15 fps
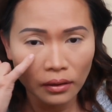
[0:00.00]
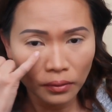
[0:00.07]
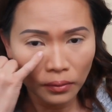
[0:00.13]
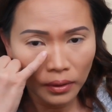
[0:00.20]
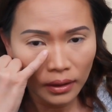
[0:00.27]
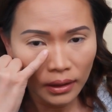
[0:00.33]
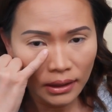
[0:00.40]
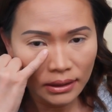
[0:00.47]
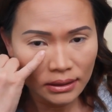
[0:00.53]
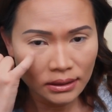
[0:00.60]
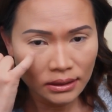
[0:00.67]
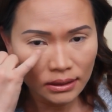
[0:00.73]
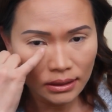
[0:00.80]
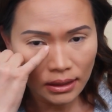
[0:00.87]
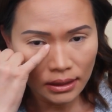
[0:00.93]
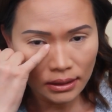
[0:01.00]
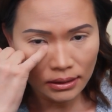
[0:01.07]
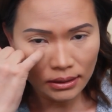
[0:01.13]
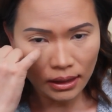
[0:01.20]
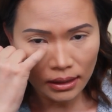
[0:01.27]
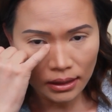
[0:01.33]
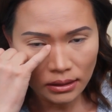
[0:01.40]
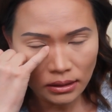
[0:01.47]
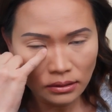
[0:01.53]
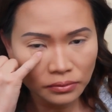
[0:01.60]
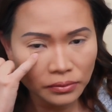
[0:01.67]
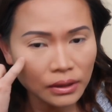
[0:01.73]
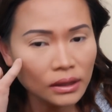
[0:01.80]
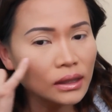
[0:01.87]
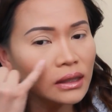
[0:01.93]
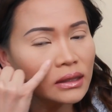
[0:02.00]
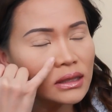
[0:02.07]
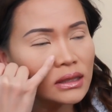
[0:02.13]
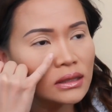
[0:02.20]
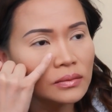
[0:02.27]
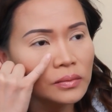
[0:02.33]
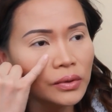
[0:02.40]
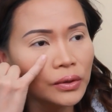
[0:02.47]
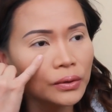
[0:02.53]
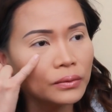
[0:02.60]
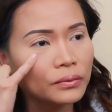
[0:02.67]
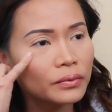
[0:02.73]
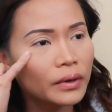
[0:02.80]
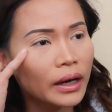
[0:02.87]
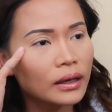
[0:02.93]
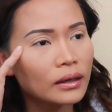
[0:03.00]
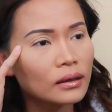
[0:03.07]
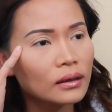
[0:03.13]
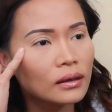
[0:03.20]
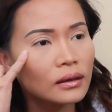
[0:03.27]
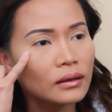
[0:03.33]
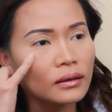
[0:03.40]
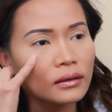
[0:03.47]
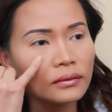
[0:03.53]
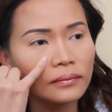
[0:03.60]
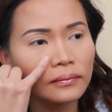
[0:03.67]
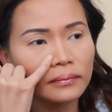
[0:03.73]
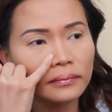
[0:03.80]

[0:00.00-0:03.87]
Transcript: What I see is that it's really smooth right here.